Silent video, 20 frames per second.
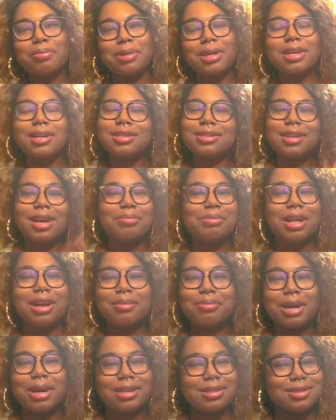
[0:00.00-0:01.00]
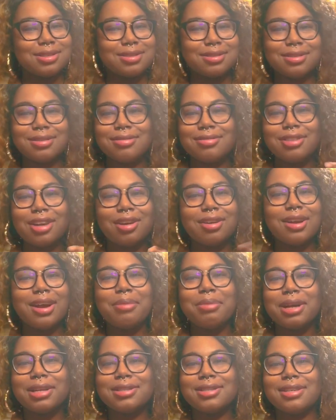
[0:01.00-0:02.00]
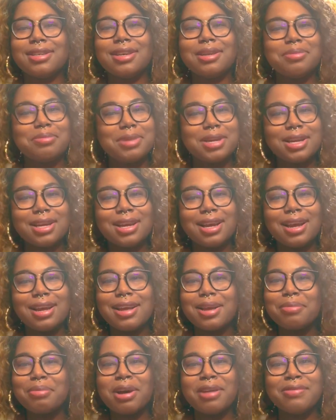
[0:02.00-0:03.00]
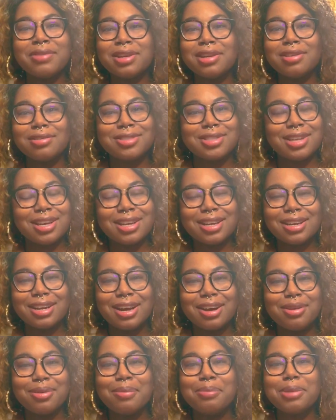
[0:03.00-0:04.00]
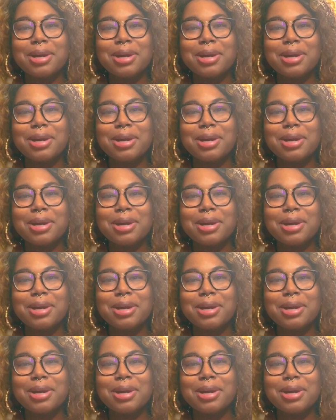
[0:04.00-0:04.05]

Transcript: because I'm not about to, y'all not about to get me and get my videos taken down,